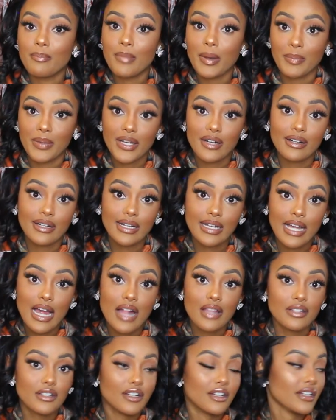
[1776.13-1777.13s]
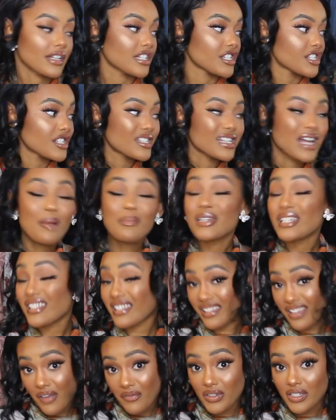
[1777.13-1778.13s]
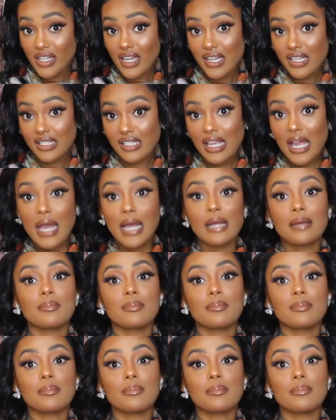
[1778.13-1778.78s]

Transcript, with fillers: my period calendar and she's coming in seven days